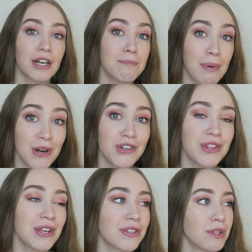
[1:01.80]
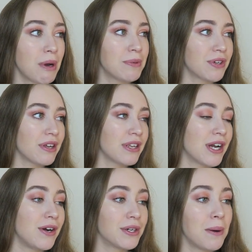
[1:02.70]
I've got a bunch of things on the website
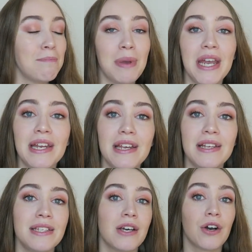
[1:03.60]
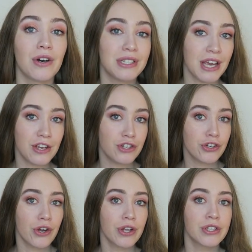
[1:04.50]
now. I've got beanies, I've got
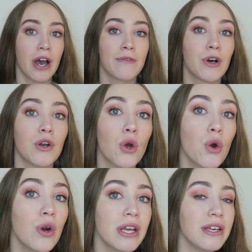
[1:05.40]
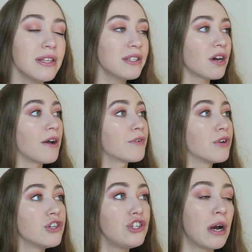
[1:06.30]
t-shirts, I've got hoodies, I've
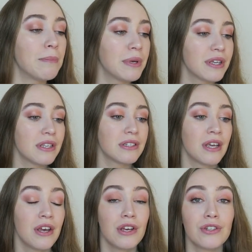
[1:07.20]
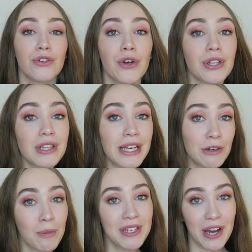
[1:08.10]
got jumpers. So the
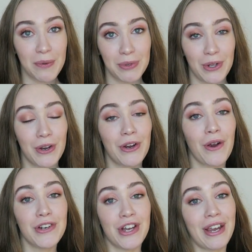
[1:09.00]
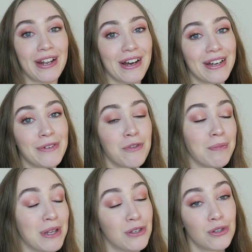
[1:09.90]
link will be down below. Go check it out. It would
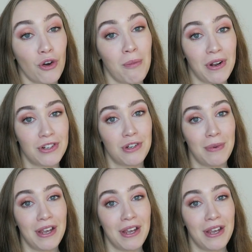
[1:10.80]
mean so much to